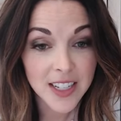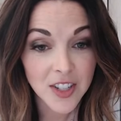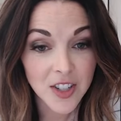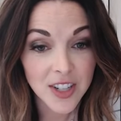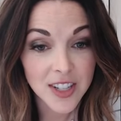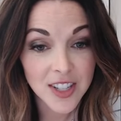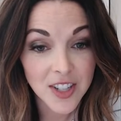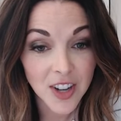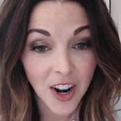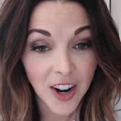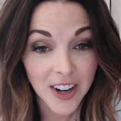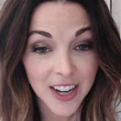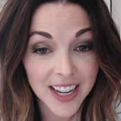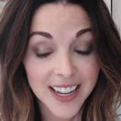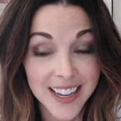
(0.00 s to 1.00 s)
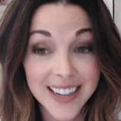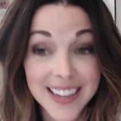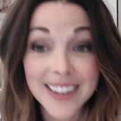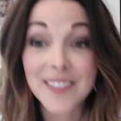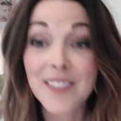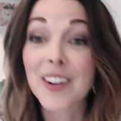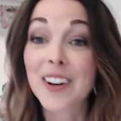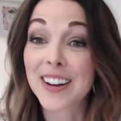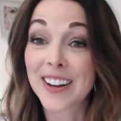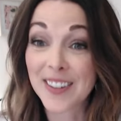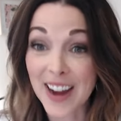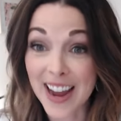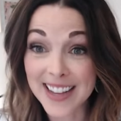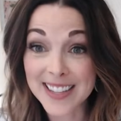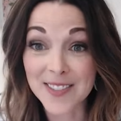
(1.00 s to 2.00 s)
just started. Well,
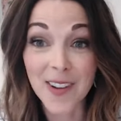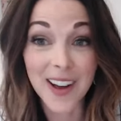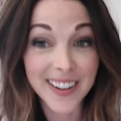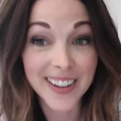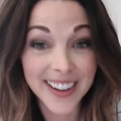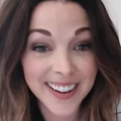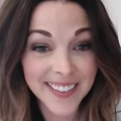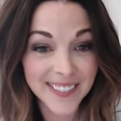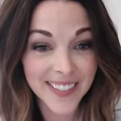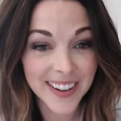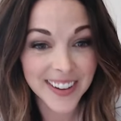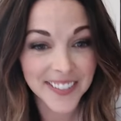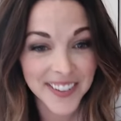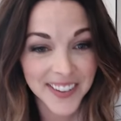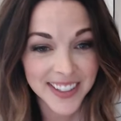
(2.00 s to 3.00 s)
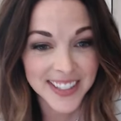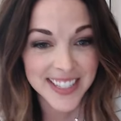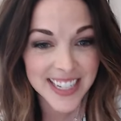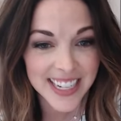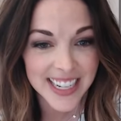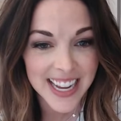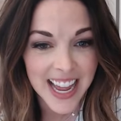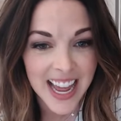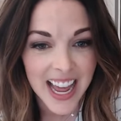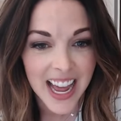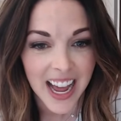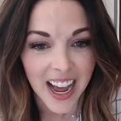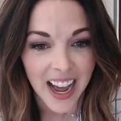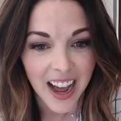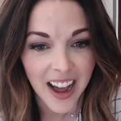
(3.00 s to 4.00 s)
congrats, welcome to quilting.
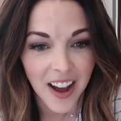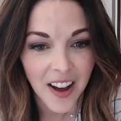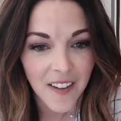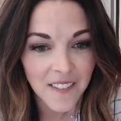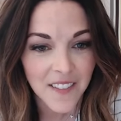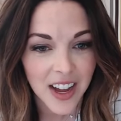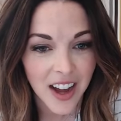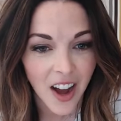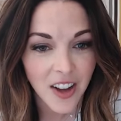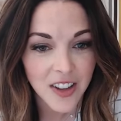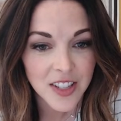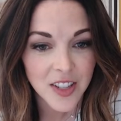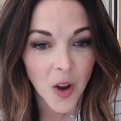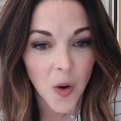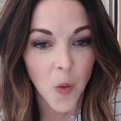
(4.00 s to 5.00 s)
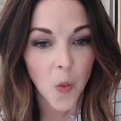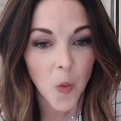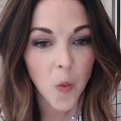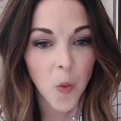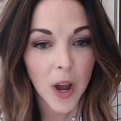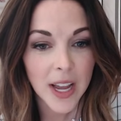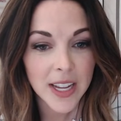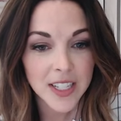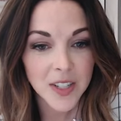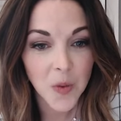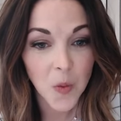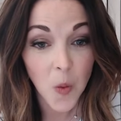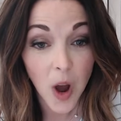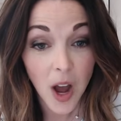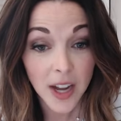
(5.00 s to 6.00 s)
Also, what
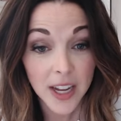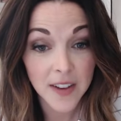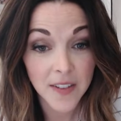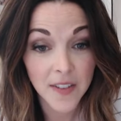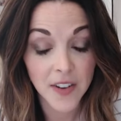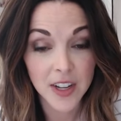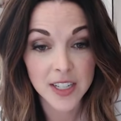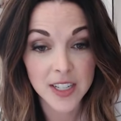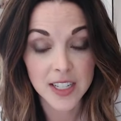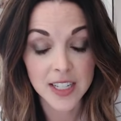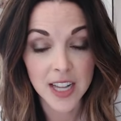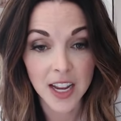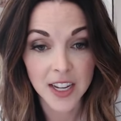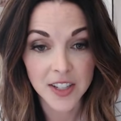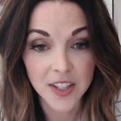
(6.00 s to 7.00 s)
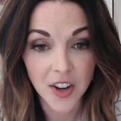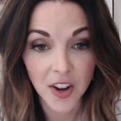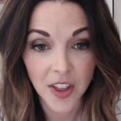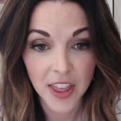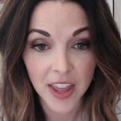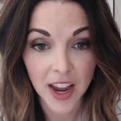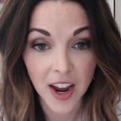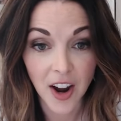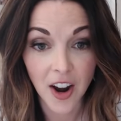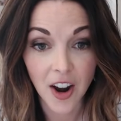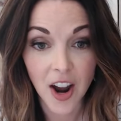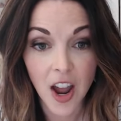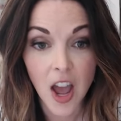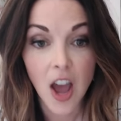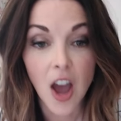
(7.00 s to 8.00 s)
walking foot designs are
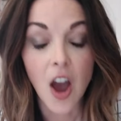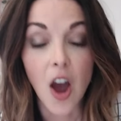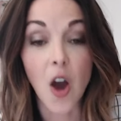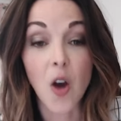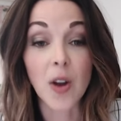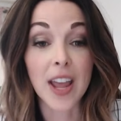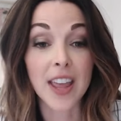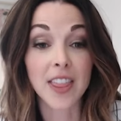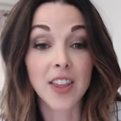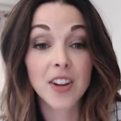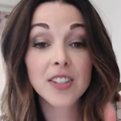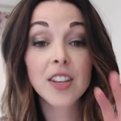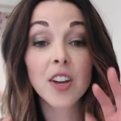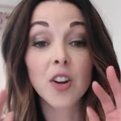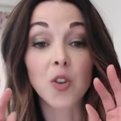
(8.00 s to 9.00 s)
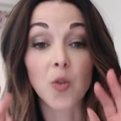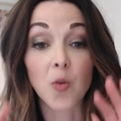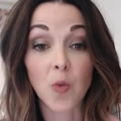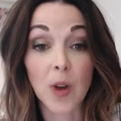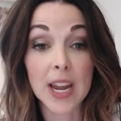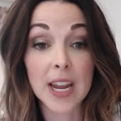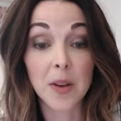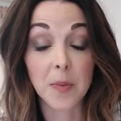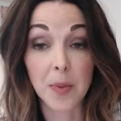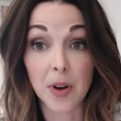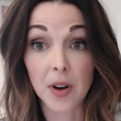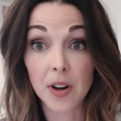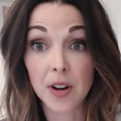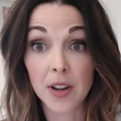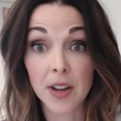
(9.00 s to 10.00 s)
there? Okay, there's a great
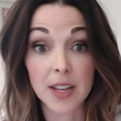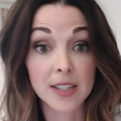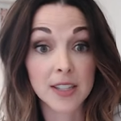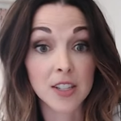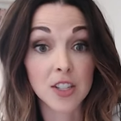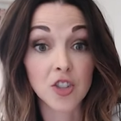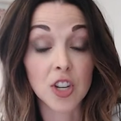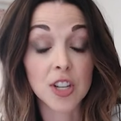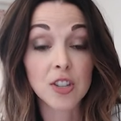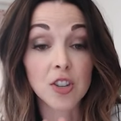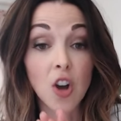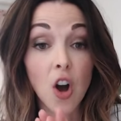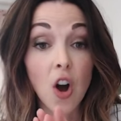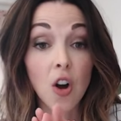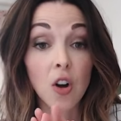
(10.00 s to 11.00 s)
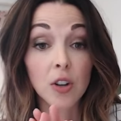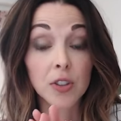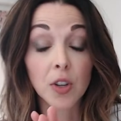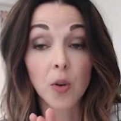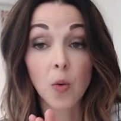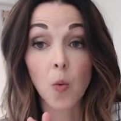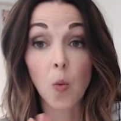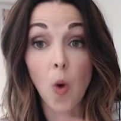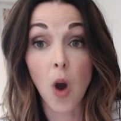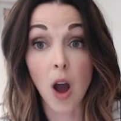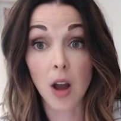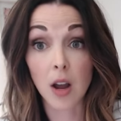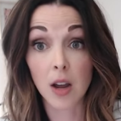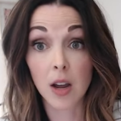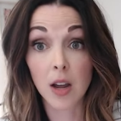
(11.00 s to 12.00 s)
book. It's just called
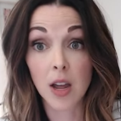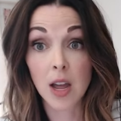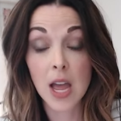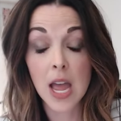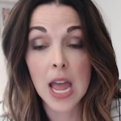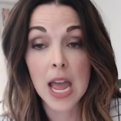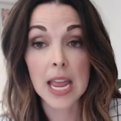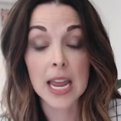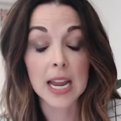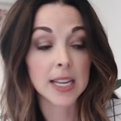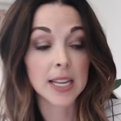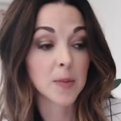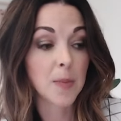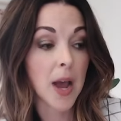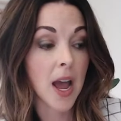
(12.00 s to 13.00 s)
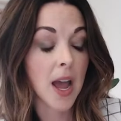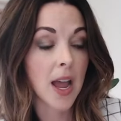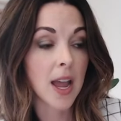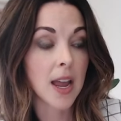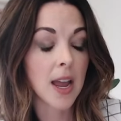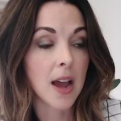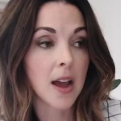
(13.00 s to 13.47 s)
Walk, and it's by